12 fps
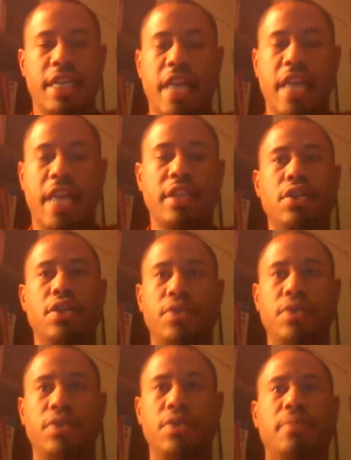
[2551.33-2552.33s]
Get out there and do
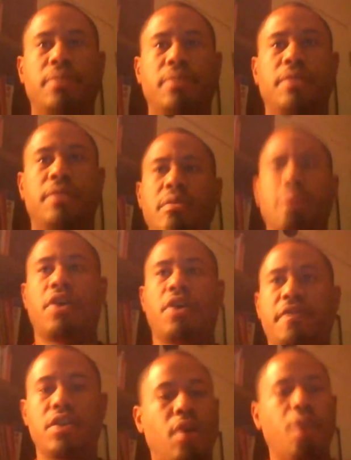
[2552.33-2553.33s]
something. It doesn't have to be
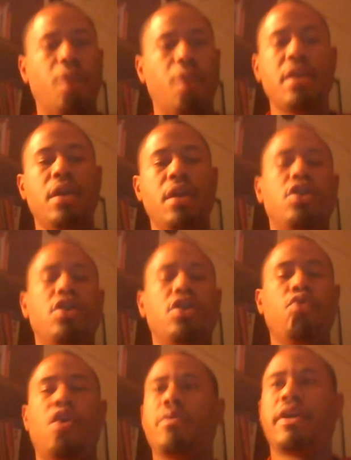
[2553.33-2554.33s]
perfect. You won't
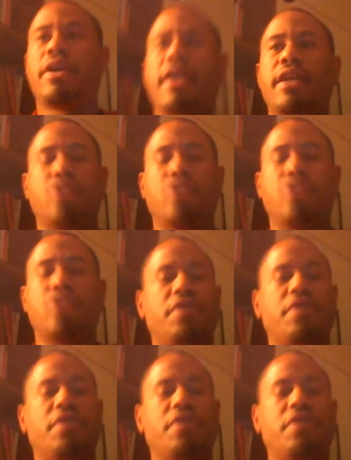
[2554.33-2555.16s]
get in trouble for